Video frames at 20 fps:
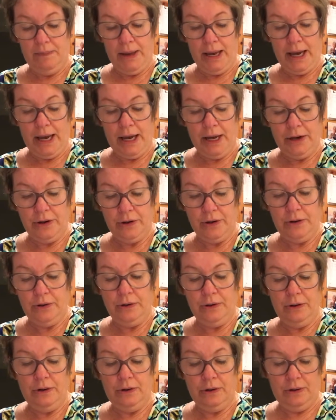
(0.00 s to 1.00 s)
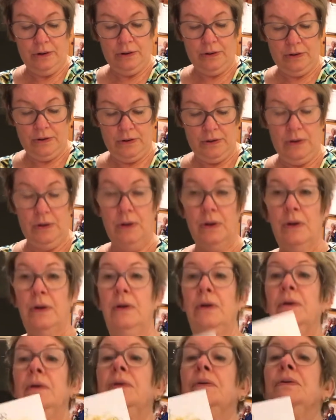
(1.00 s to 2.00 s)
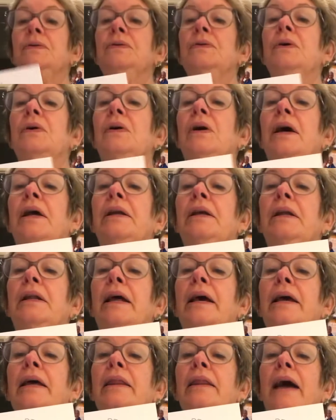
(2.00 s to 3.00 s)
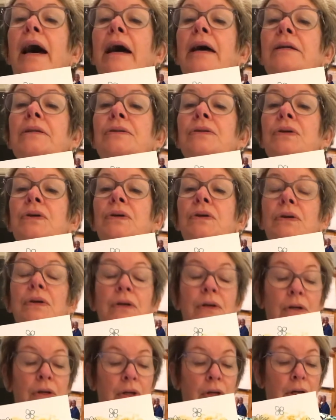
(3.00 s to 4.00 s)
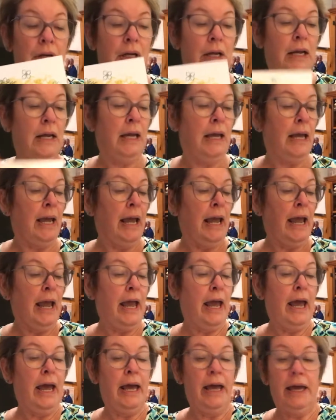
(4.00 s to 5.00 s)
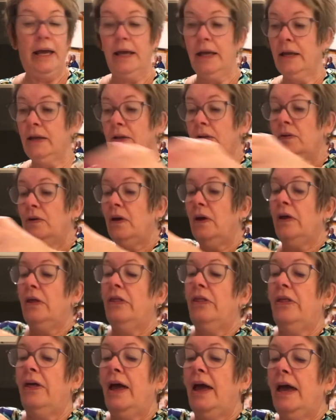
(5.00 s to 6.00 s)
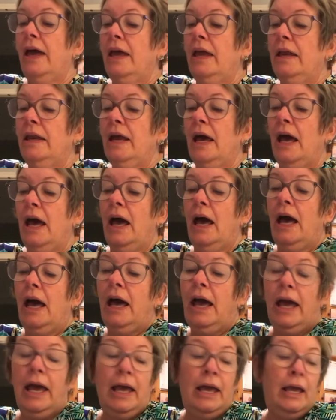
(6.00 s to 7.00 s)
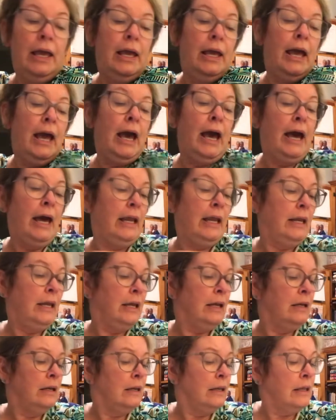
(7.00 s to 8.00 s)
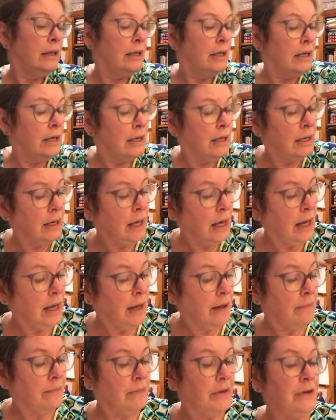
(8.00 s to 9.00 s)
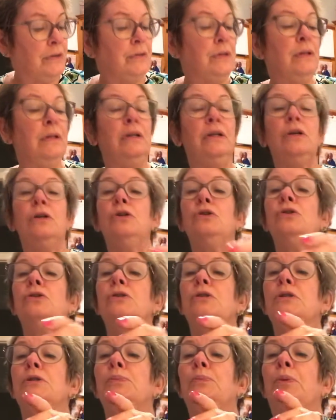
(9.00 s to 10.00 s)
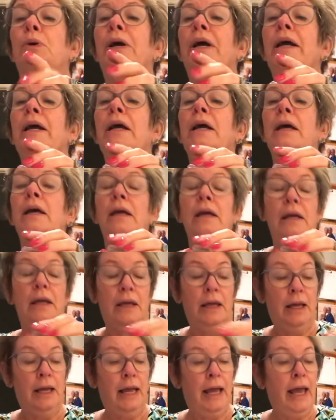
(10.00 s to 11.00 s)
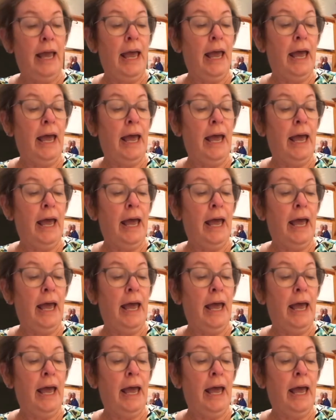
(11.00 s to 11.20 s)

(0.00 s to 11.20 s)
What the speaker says: my pattern, so kind of like that. And then I added the there's a little sprig,